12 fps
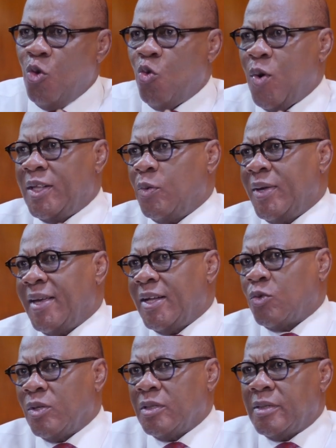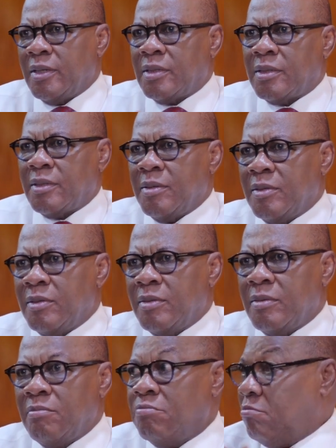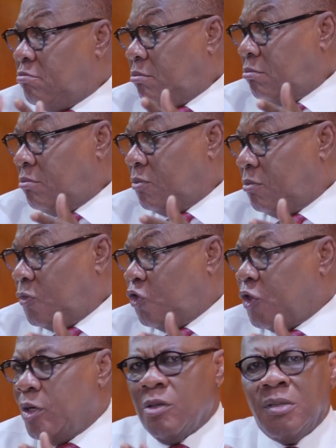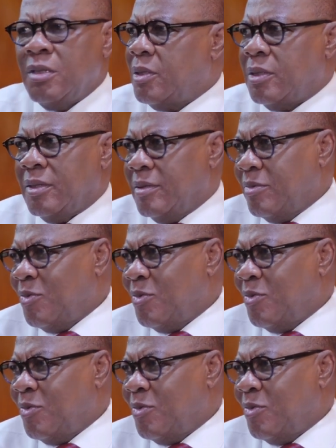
Where do we get 26 trillion? Trillion, yeah. easy.